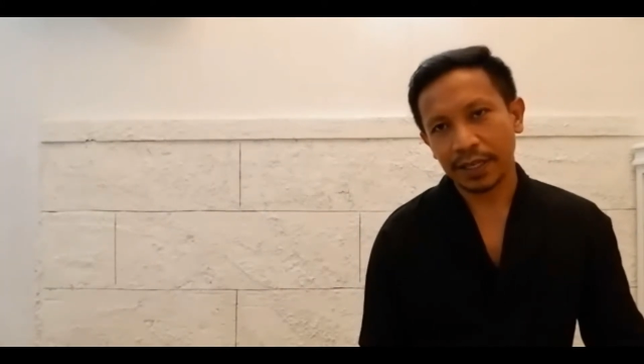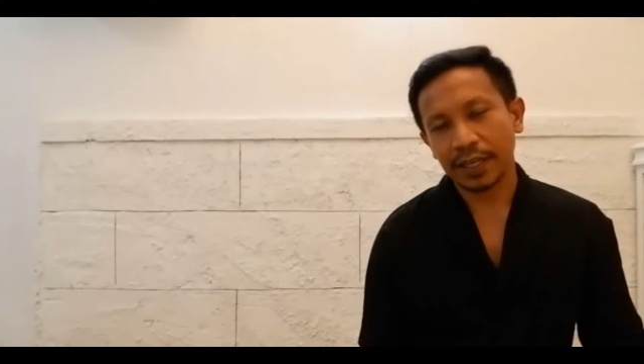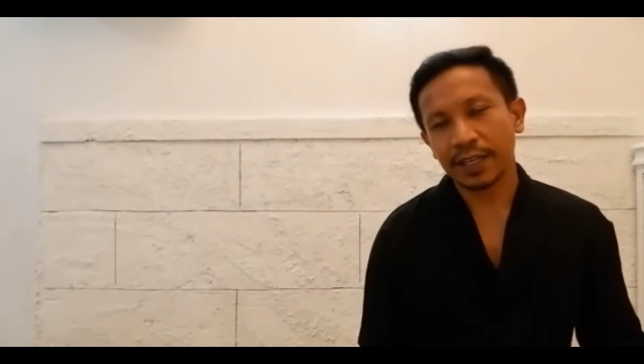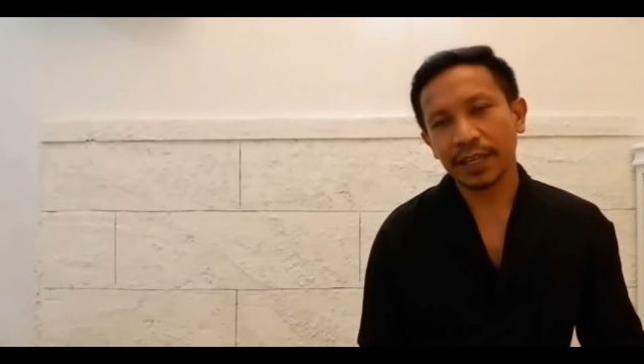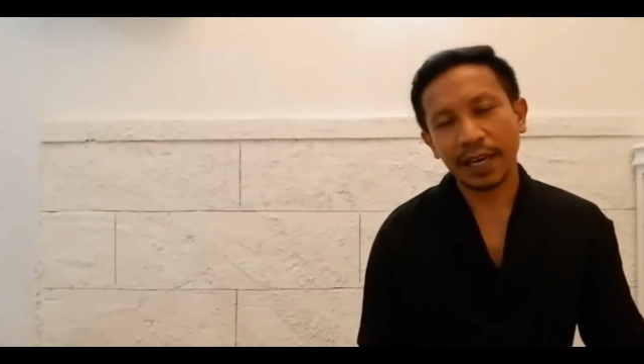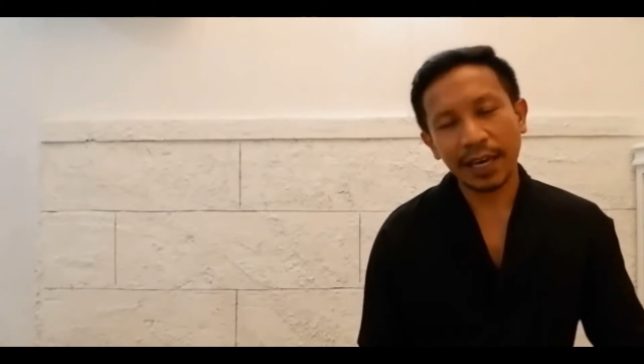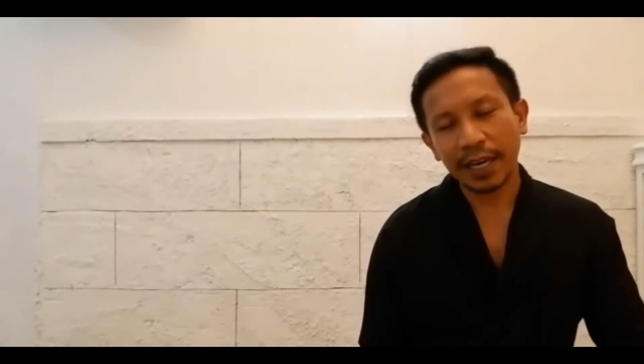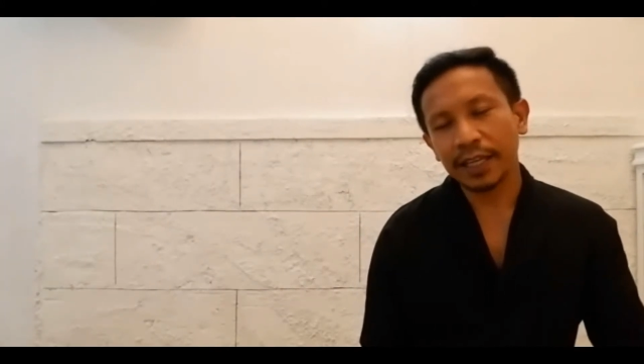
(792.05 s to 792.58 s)

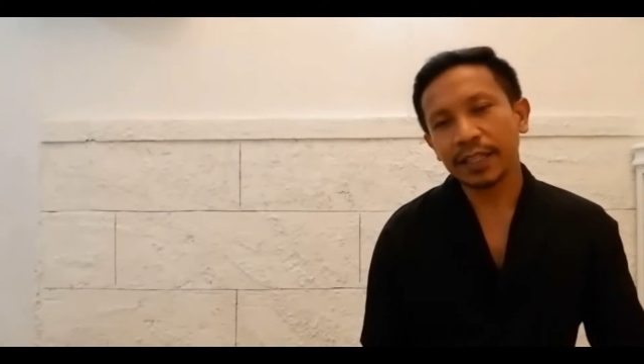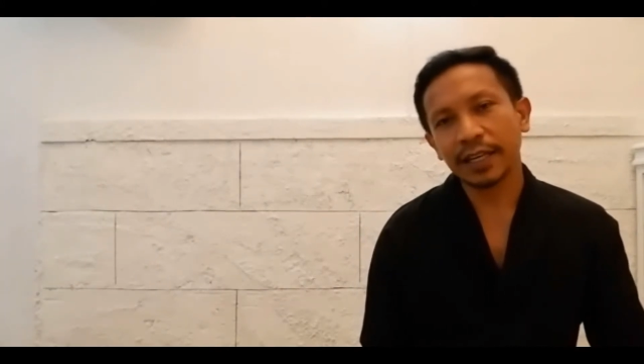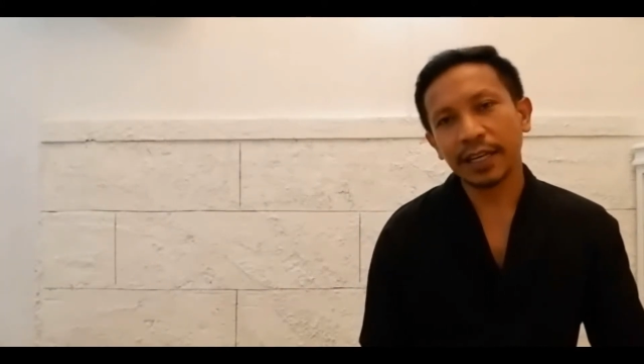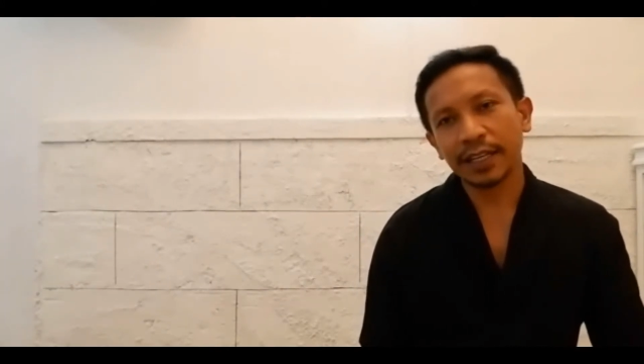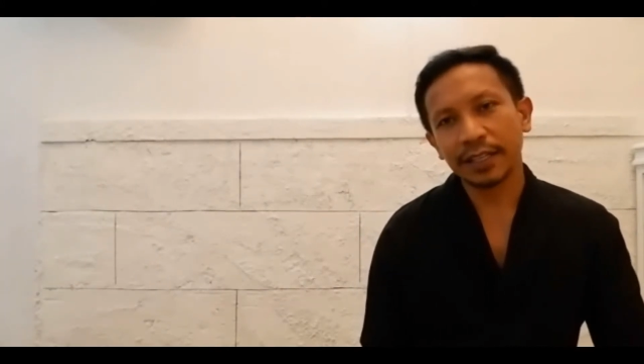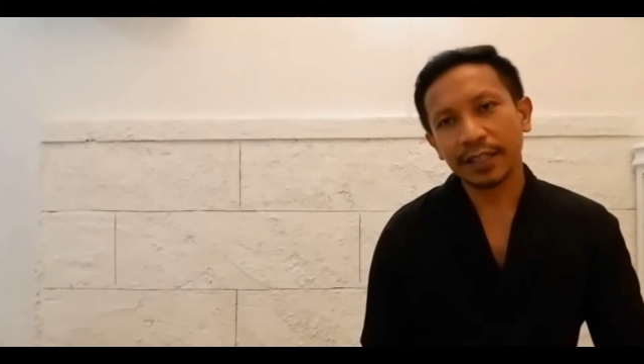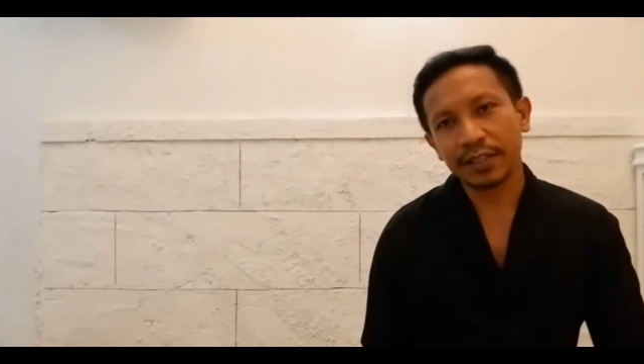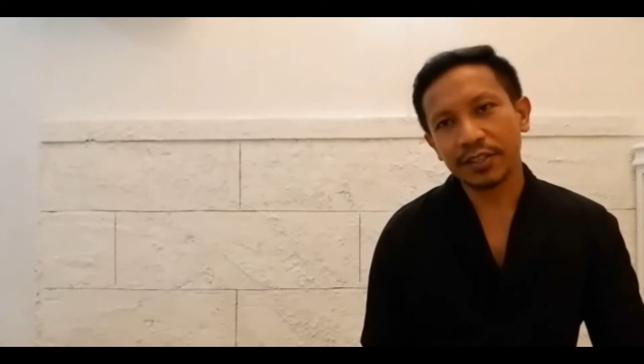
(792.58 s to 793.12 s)
Again, the
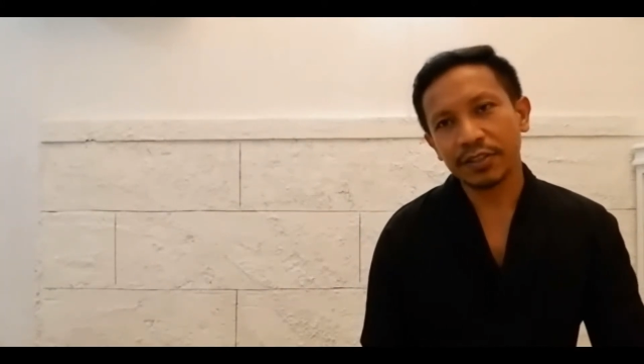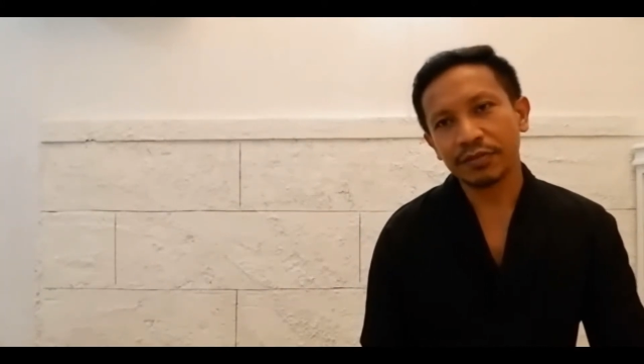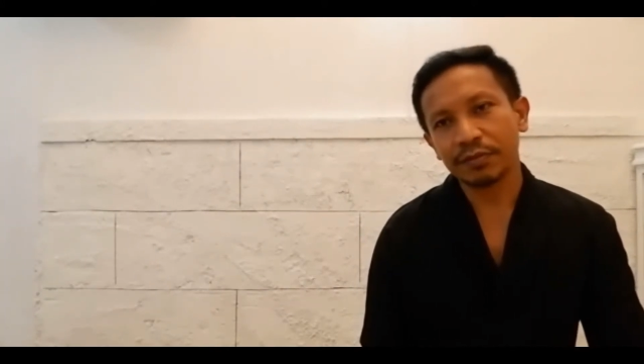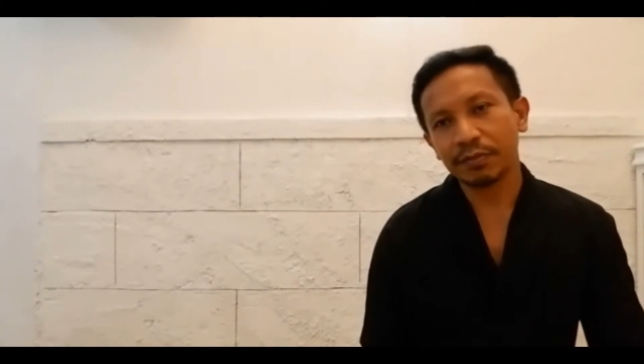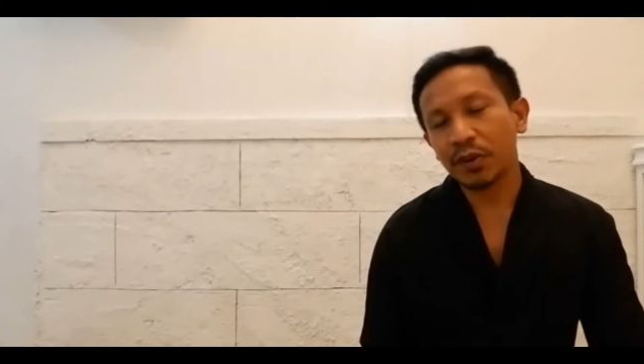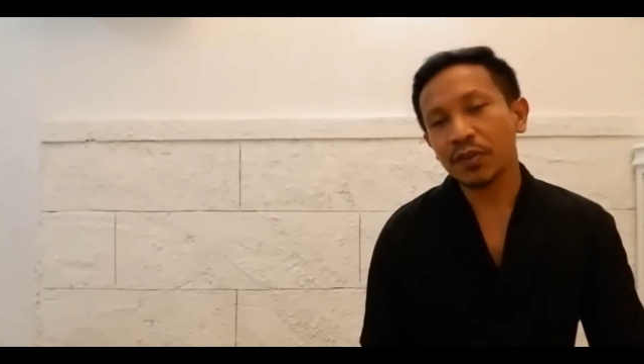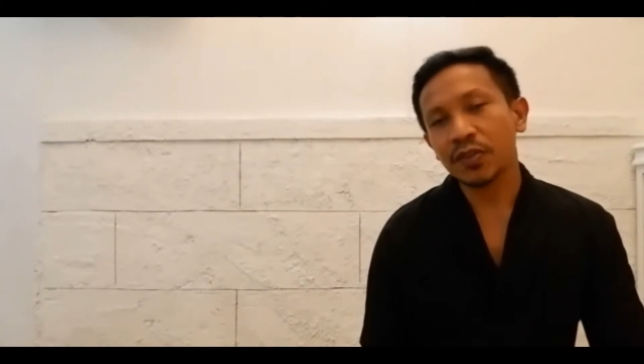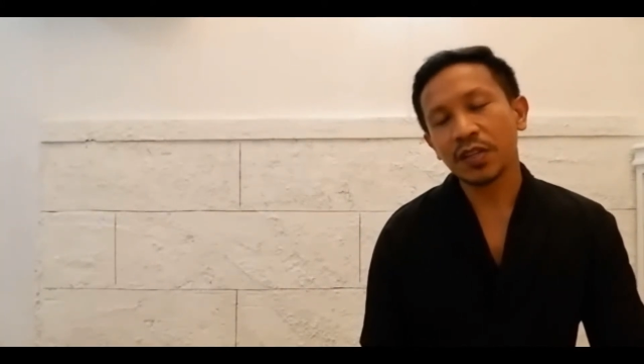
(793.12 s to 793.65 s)
ideas of
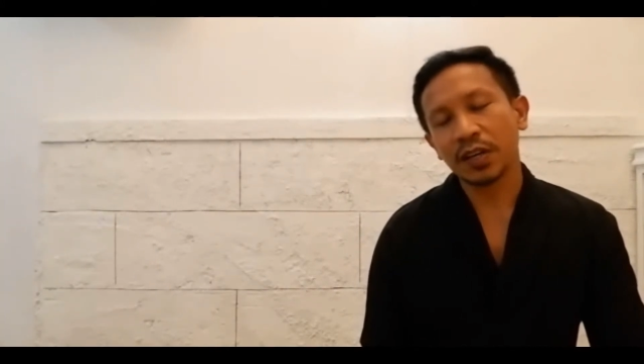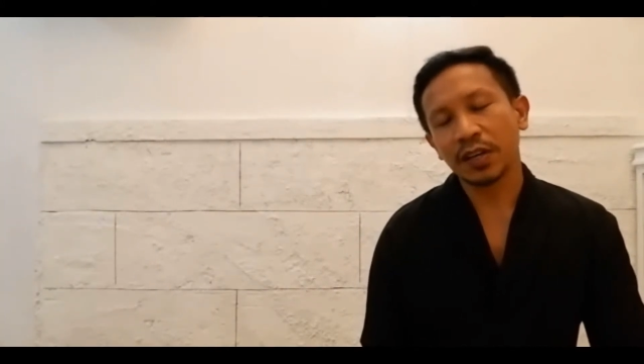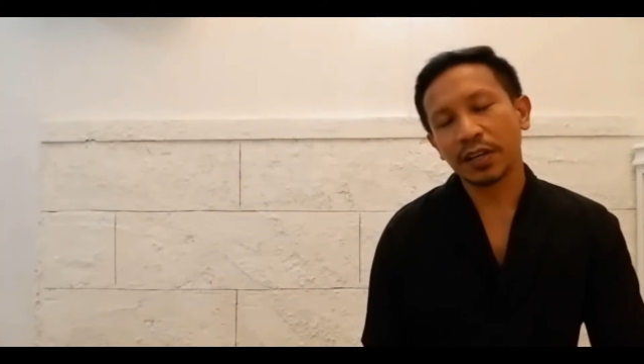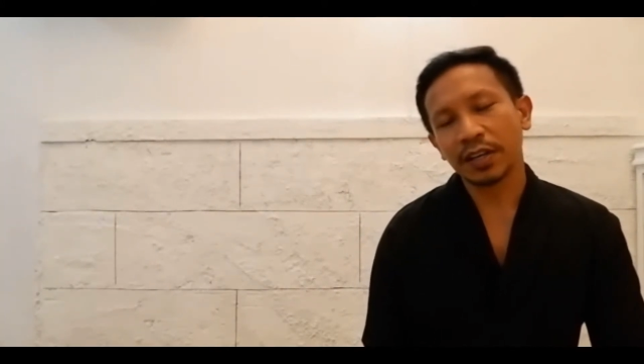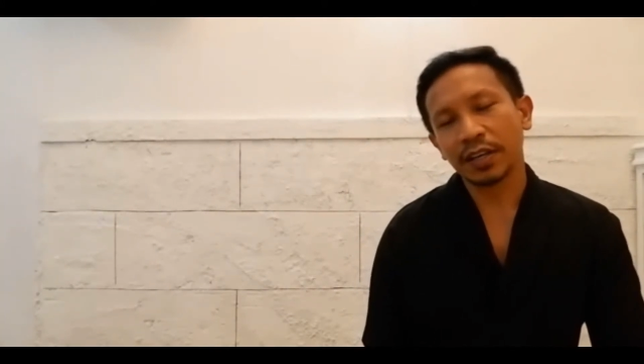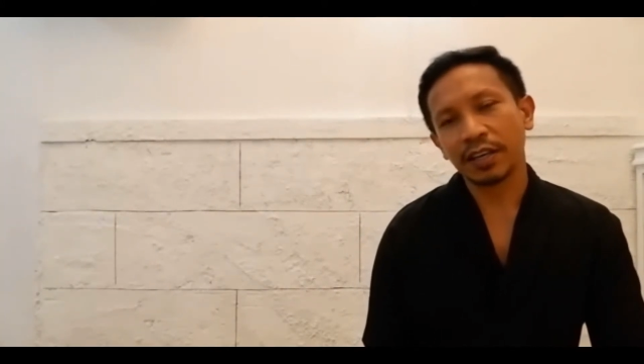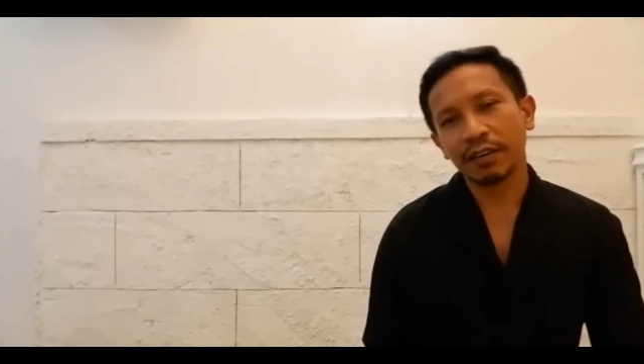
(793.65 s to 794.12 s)
mosaic: